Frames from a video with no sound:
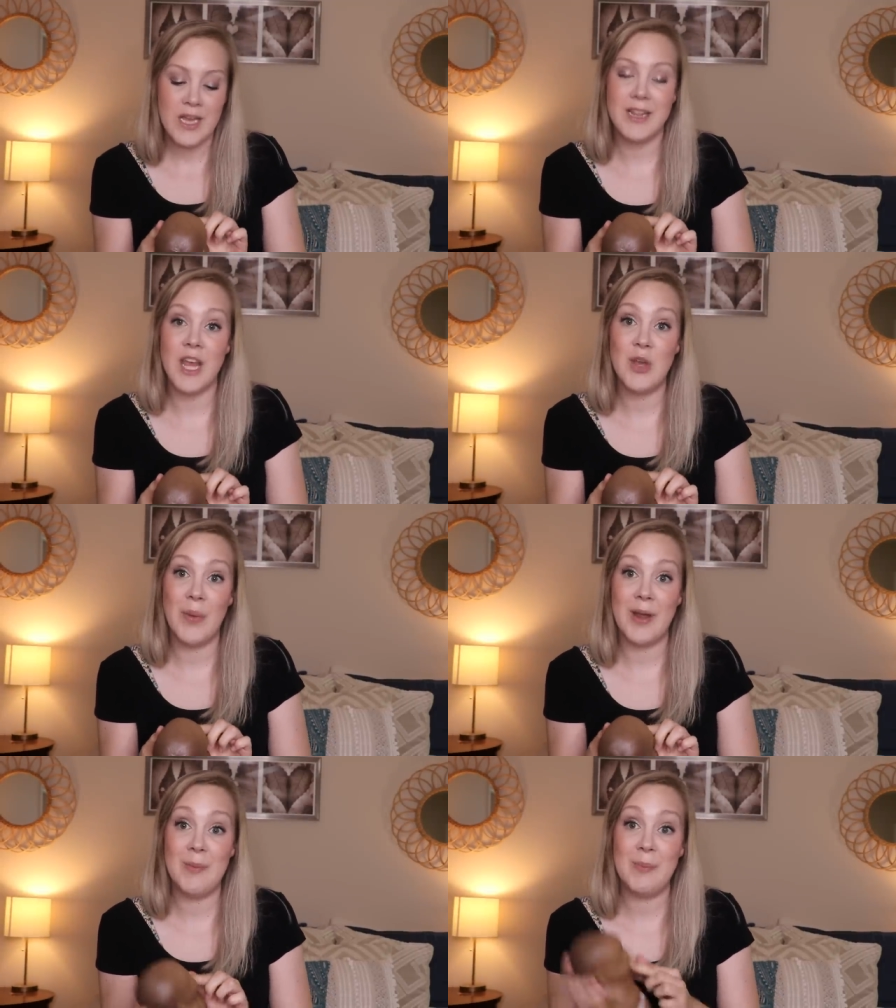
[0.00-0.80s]
is that you
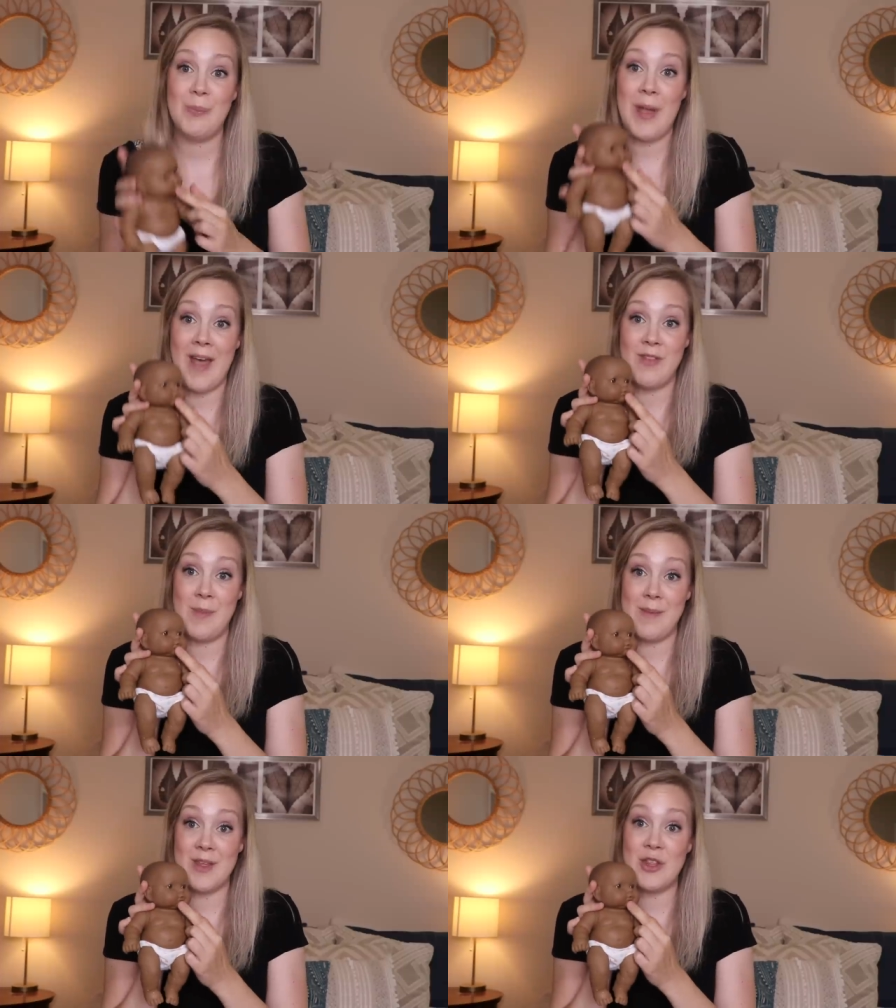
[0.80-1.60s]
want to have the
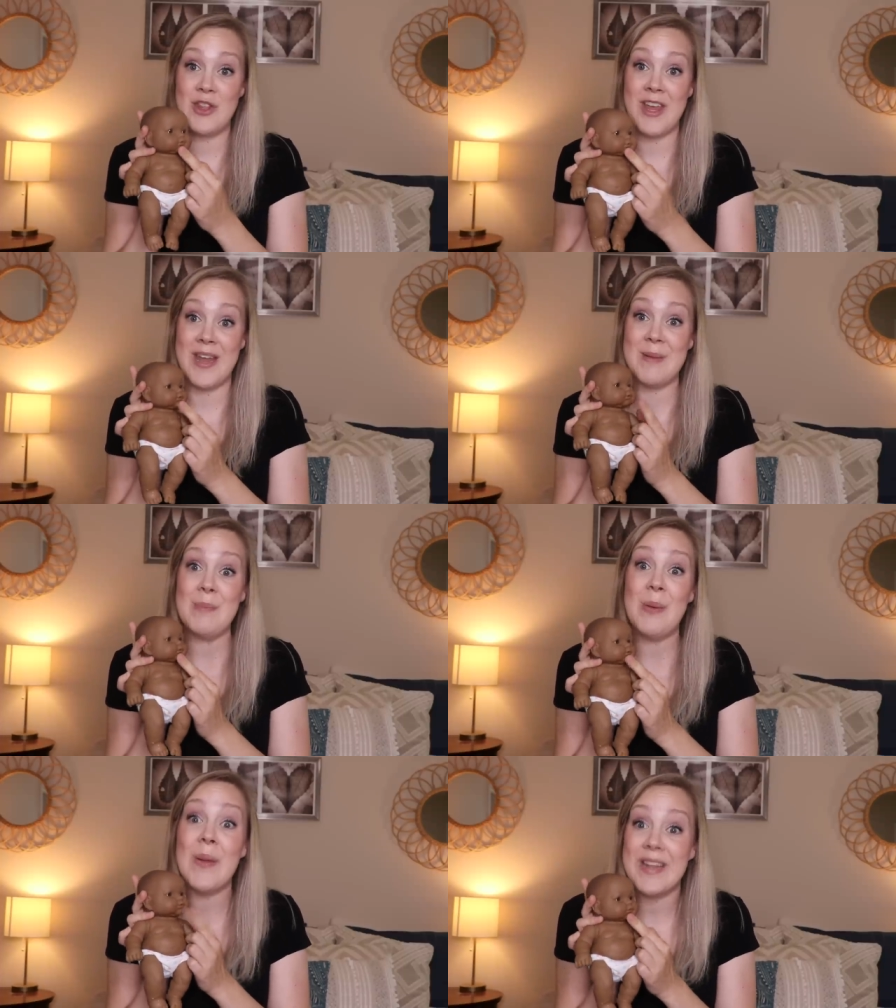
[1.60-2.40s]
baby's chin
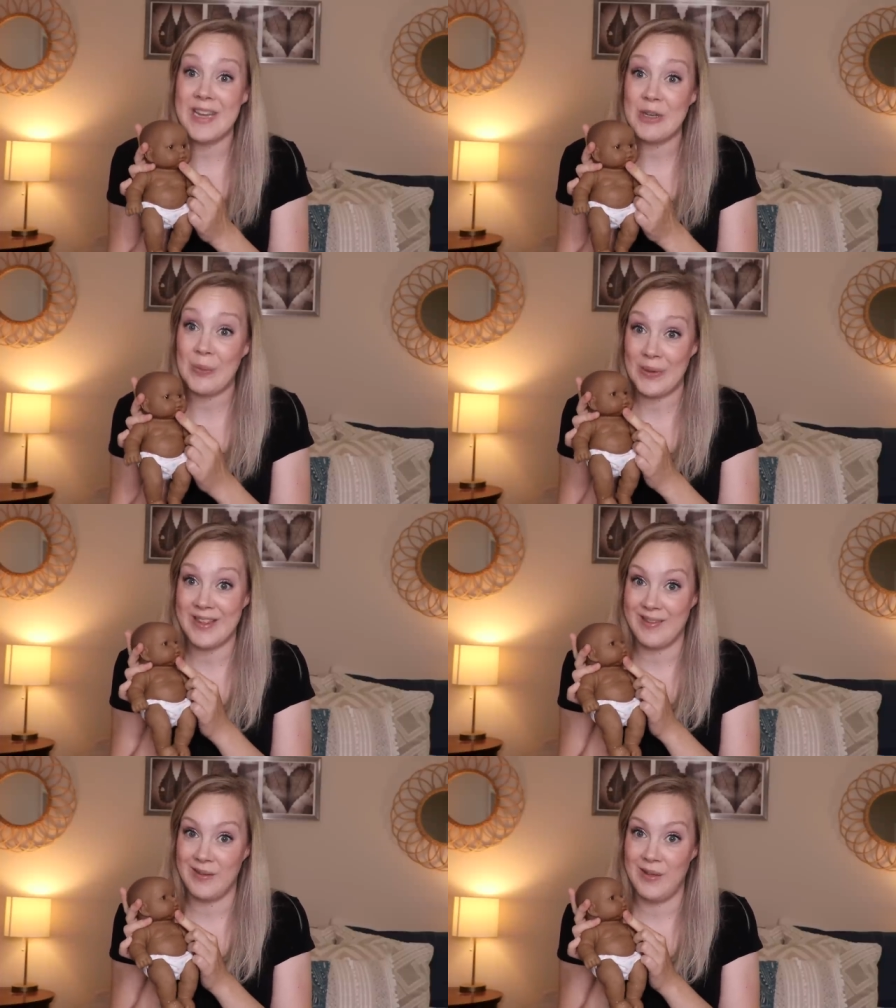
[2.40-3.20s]
pointing
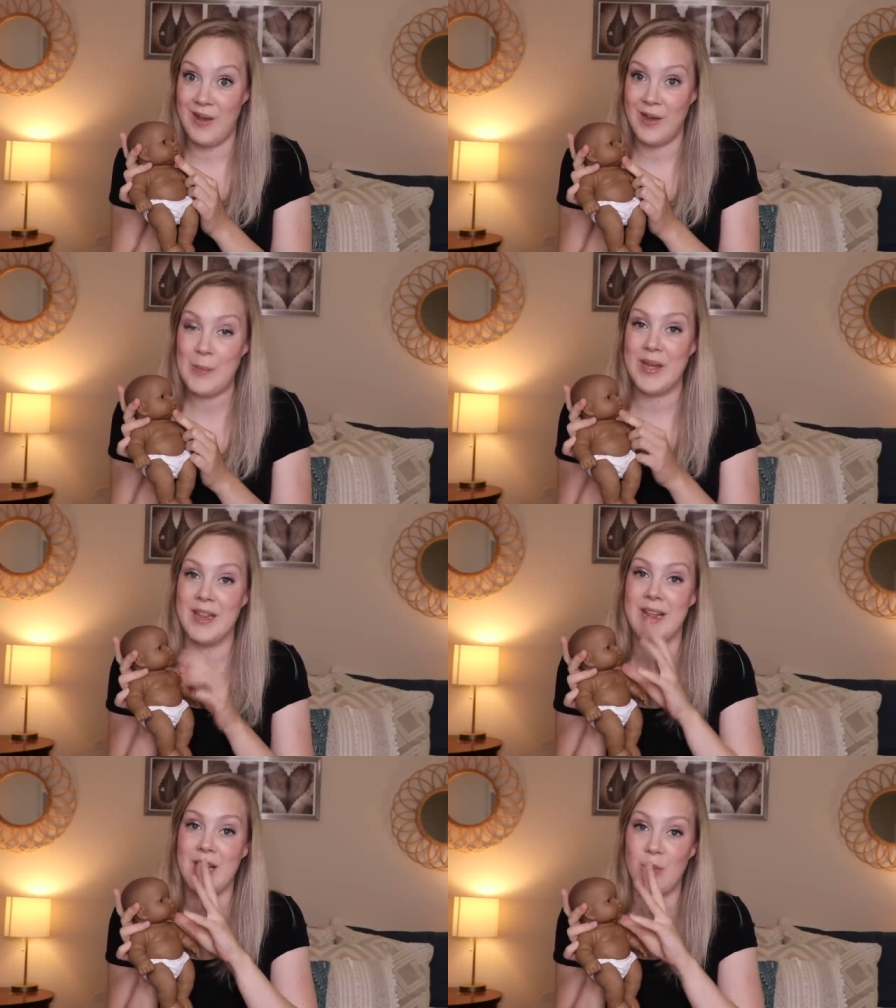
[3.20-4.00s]
towards the clog
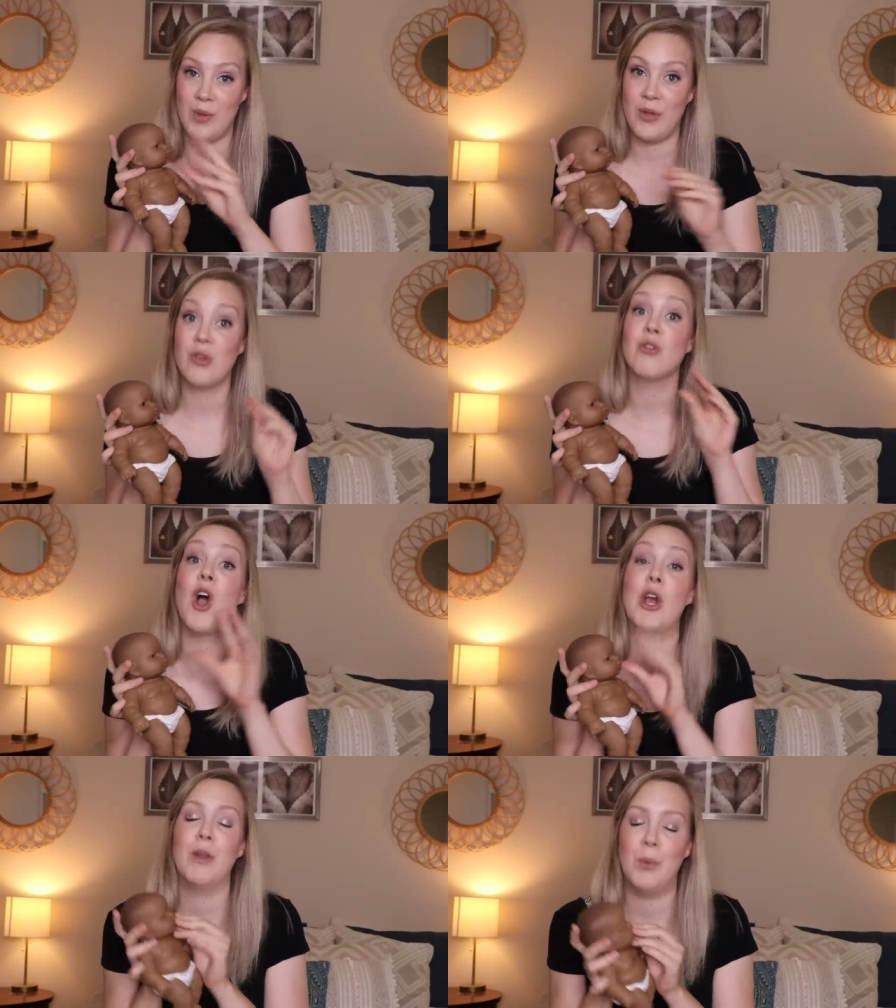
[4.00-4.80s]
because that's where their
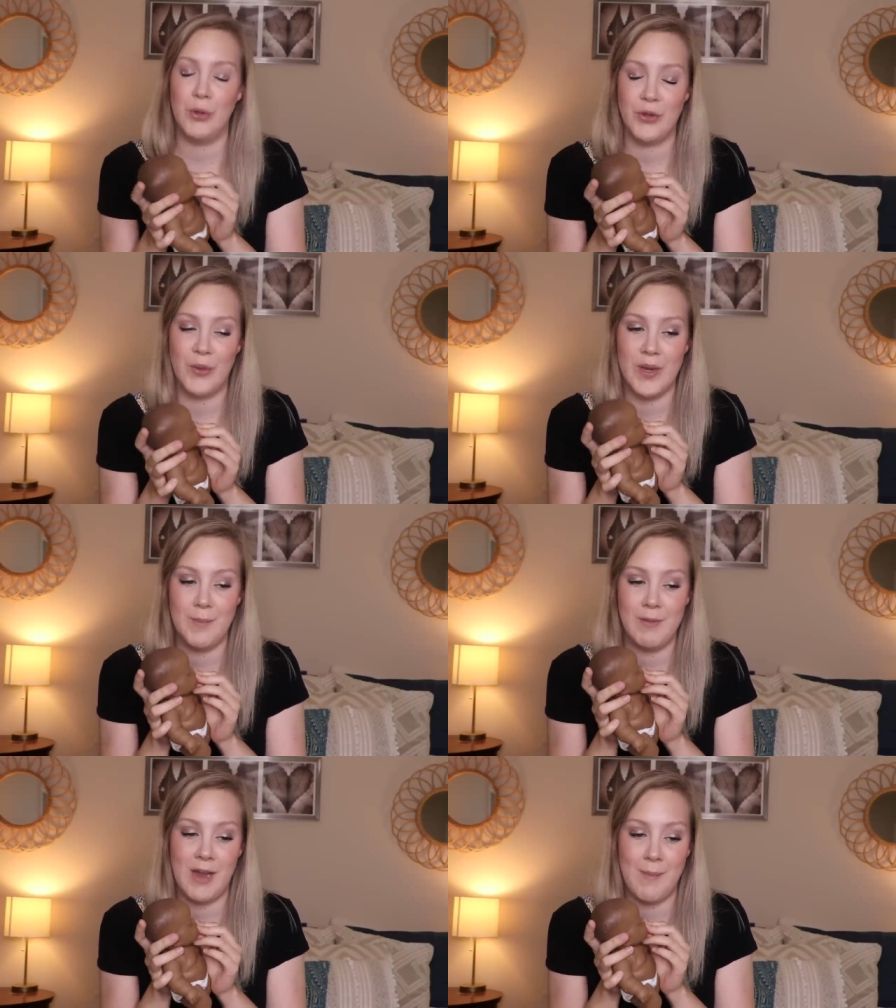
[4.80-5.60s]
strongest pulls are going to
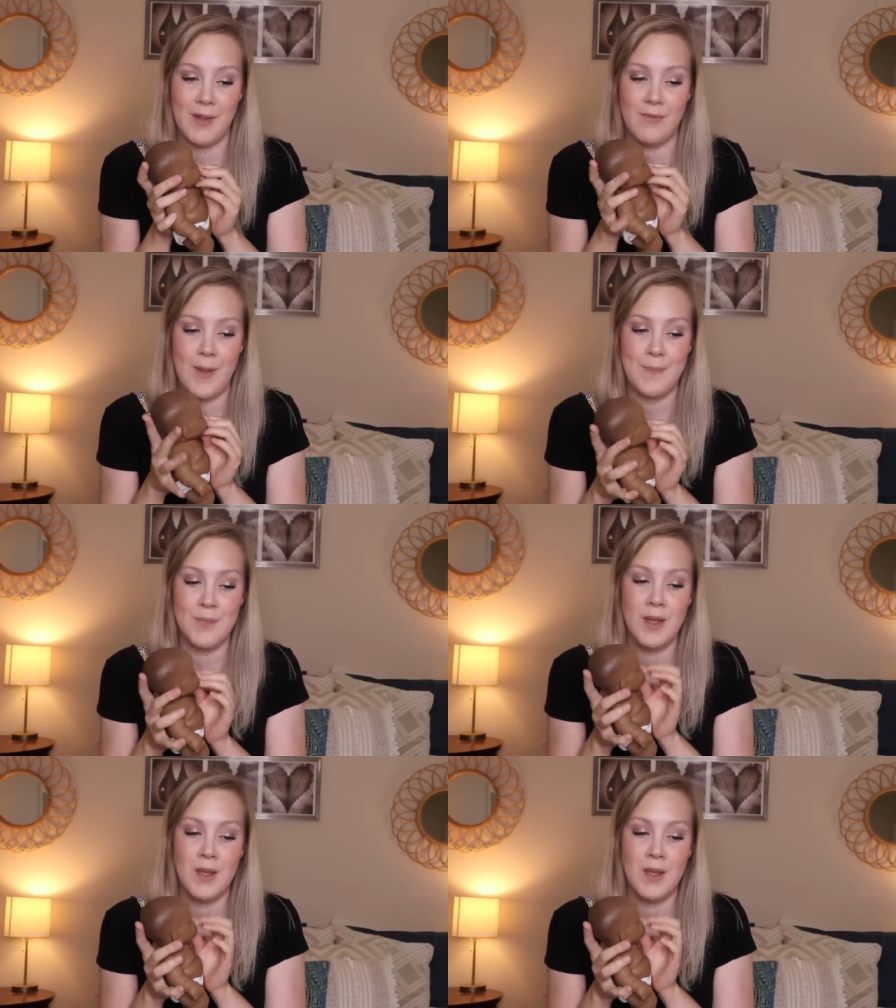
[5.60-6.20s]
be coming from.